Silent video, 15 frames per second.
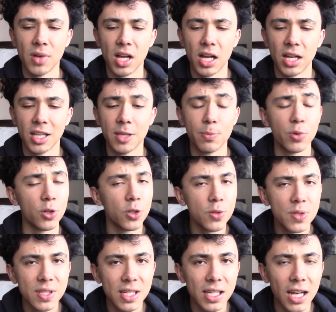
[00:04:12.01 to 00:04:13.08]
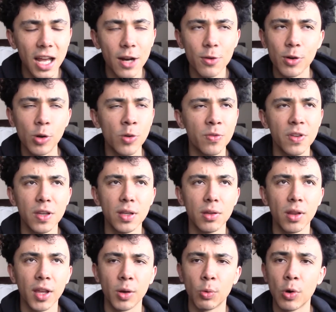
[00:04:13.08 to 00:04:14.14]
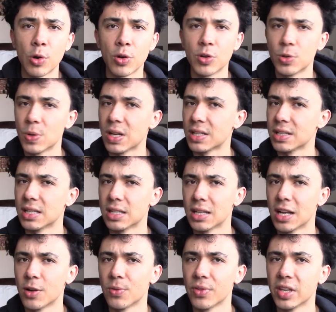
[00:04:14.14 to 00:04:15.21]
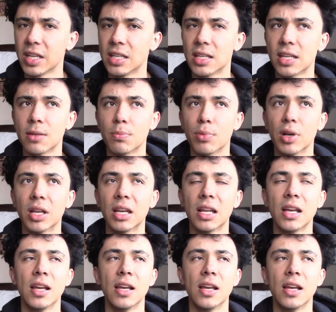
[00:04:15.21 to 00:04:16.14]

Uh, he produced it. I don't know if he like wrote or directed it. I don't think he did, but